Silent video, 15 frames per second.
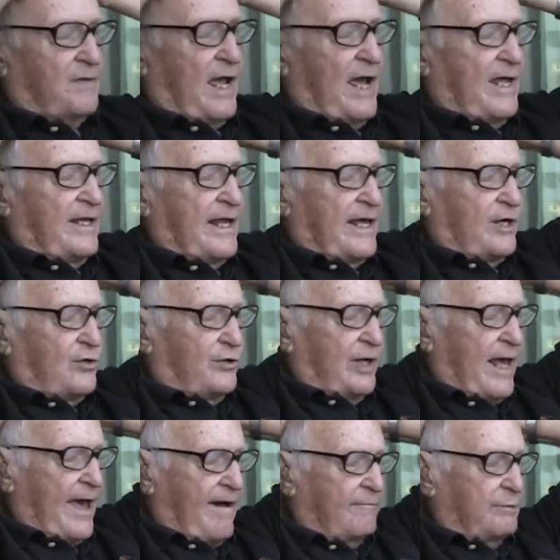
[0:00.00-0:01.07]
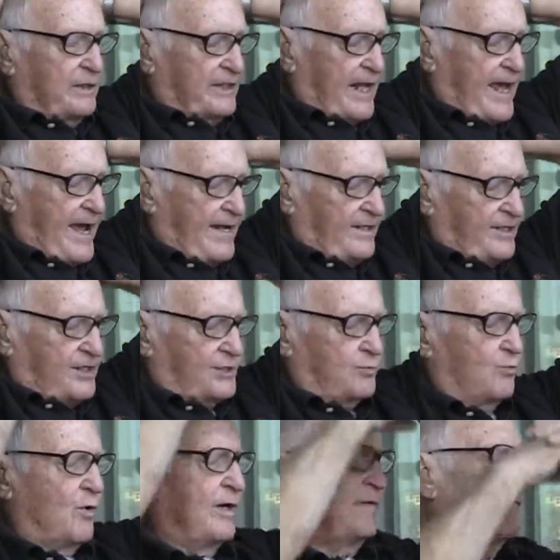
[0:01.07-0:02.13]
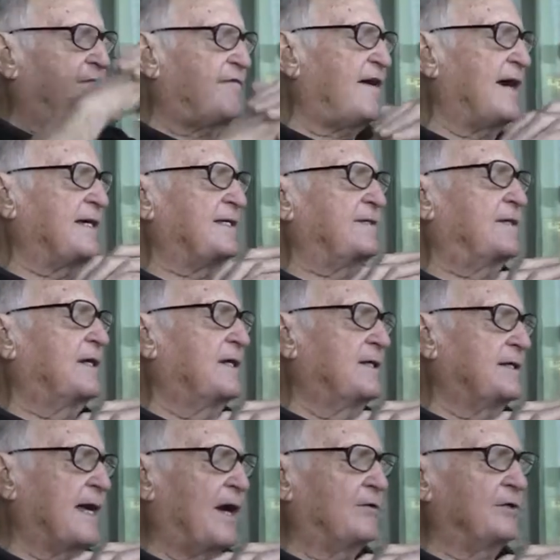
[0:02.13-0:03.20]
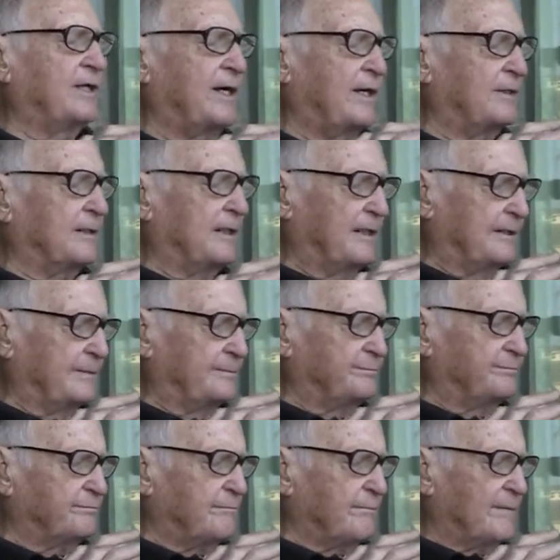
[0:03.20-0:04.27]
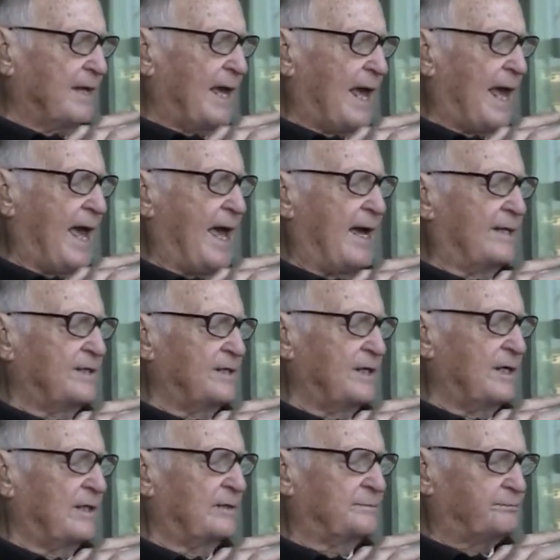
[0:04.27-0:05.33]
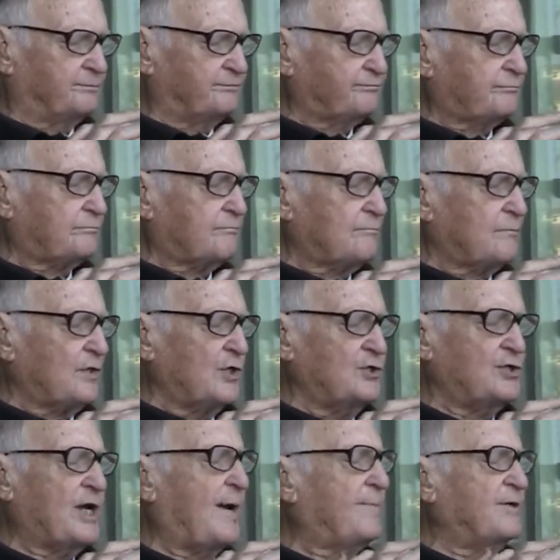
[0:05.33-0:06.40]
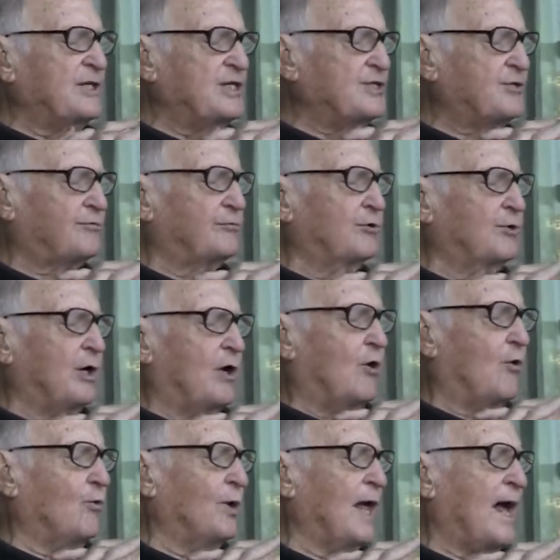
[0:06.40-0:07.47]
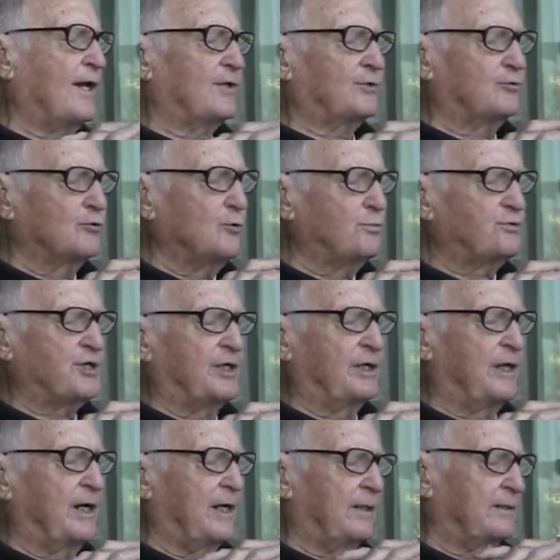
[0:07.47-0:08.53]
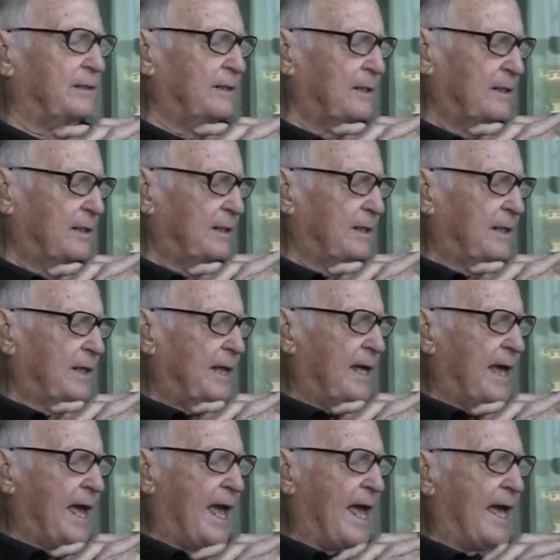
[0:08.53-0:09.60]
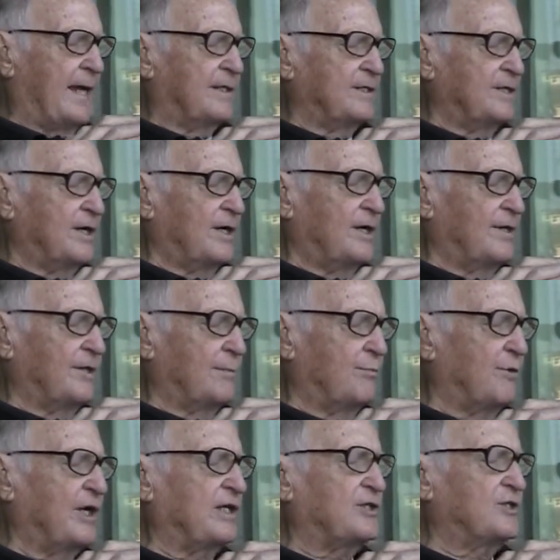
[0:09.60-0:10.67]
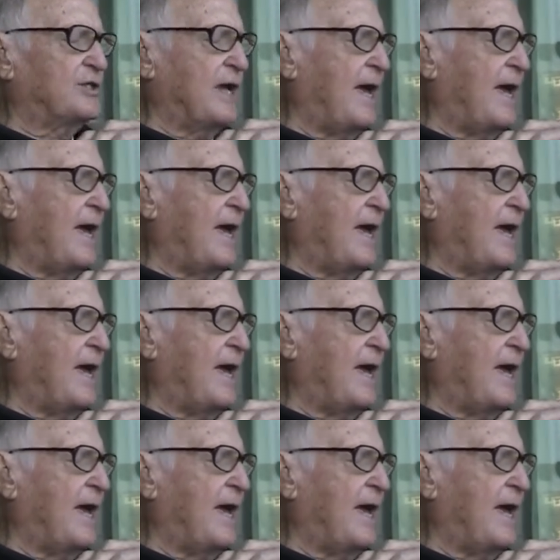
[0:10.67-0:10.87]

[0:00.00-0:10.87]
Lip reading: and they could have, but they had this one fight down there, and the Japanese threw a whole lot of troops in there, and the British